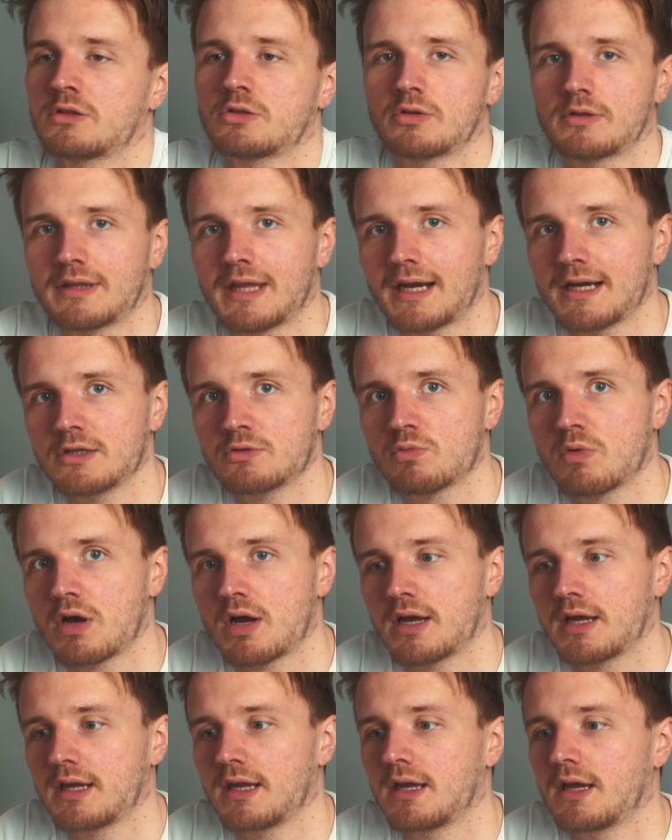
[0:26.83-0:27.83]
So that is
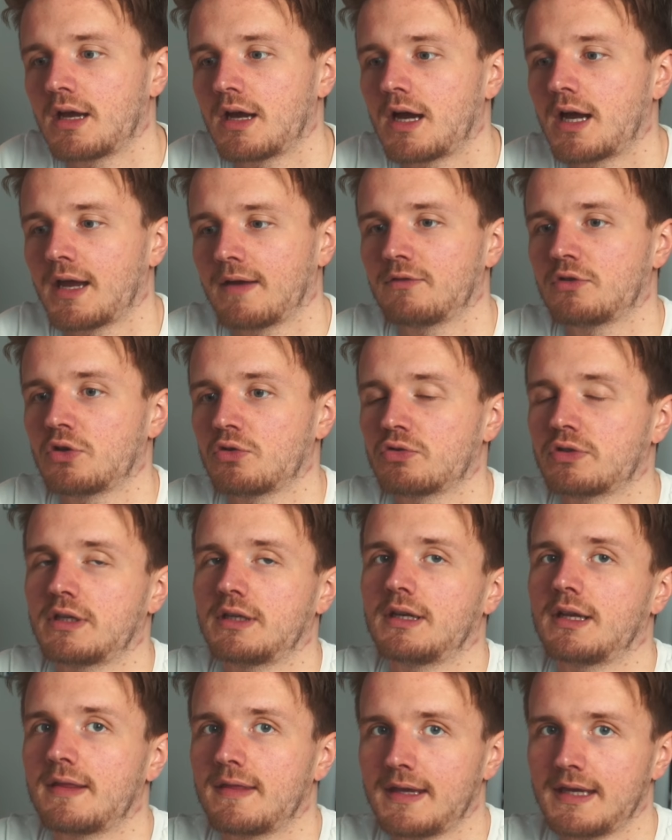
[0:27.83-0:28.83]
why I have
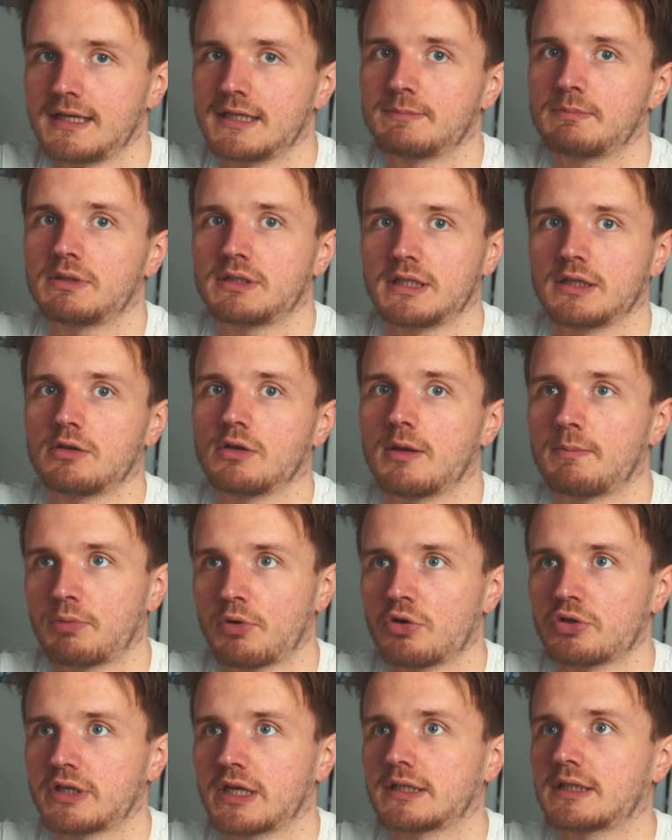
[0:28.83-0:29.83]
chosen these particular
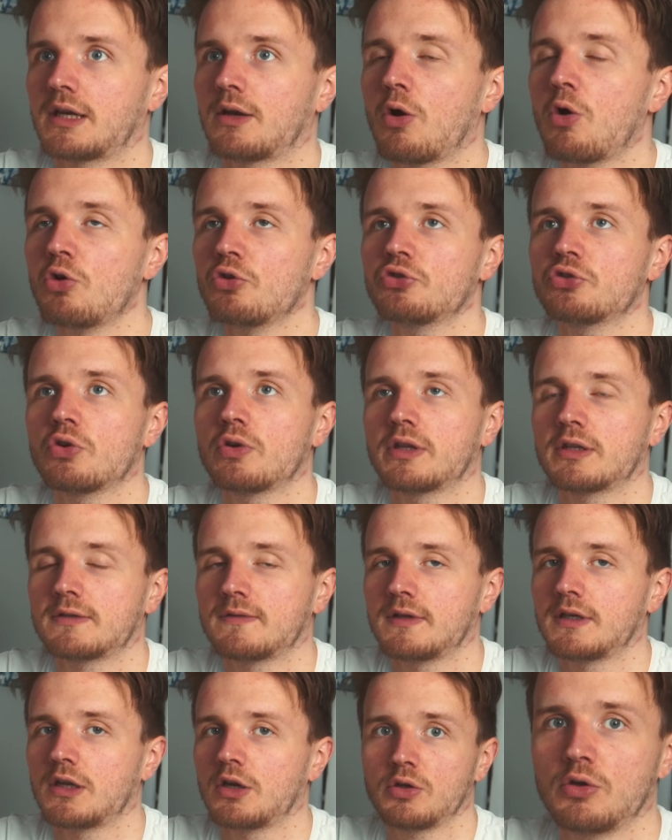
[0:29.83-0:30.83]
projects. And also in this
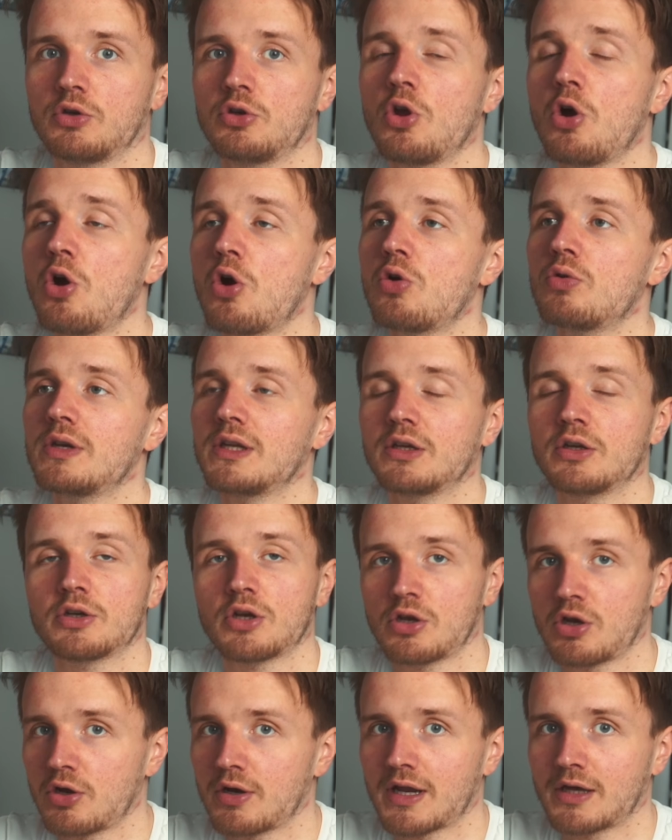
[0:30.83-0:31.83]
video, you're not only going to
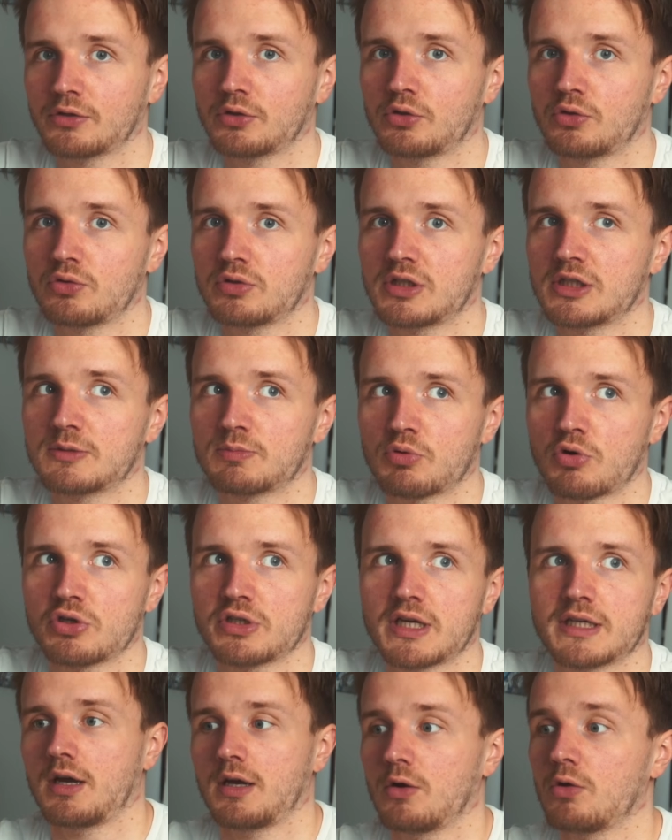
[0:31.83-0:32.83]
learn how to do these
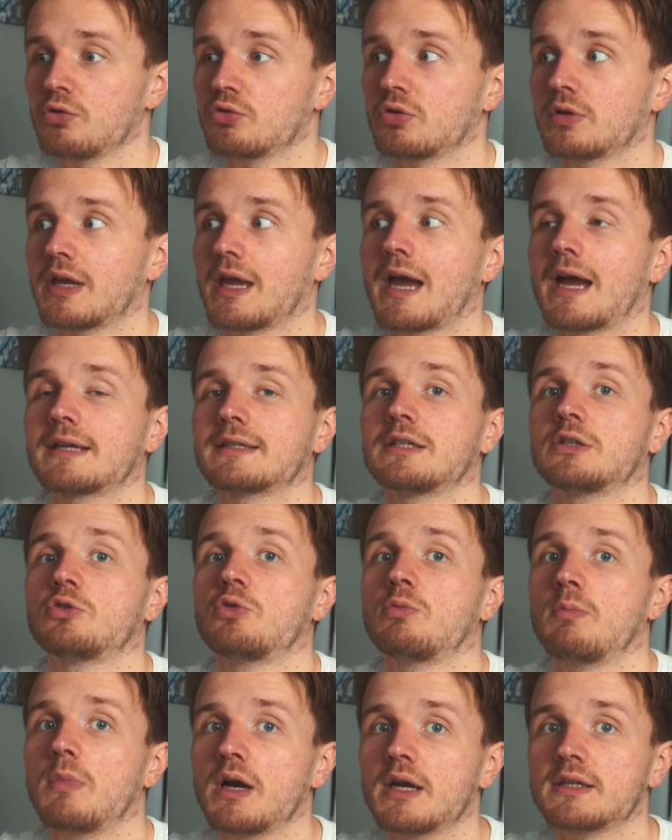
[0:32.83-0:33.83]
projects but also get access to
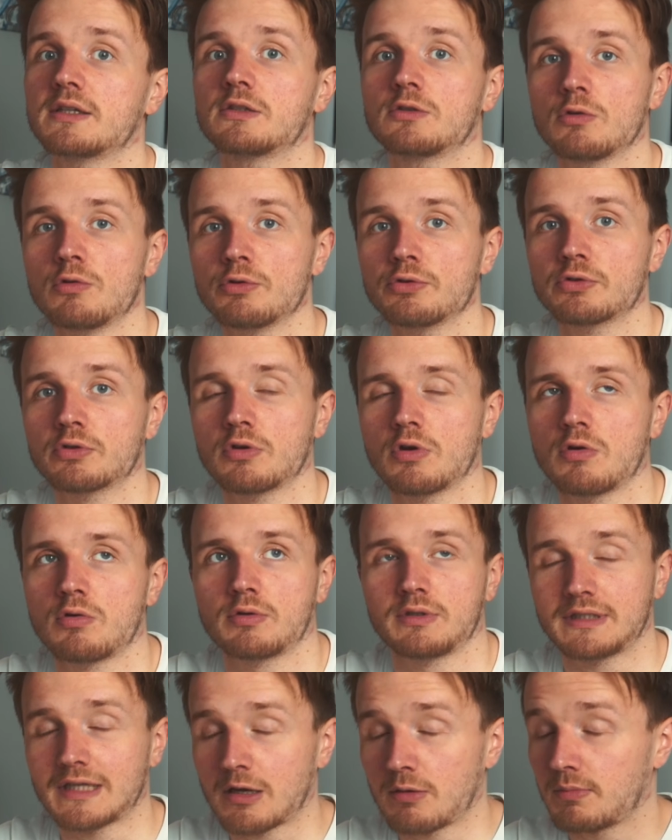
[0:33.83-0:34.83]
my source
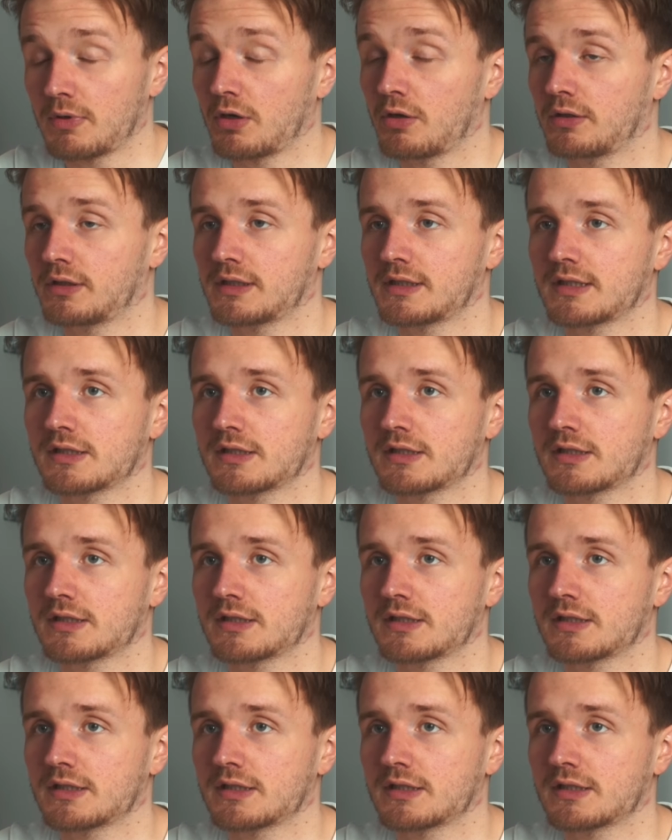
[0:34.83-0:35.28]
code down below in the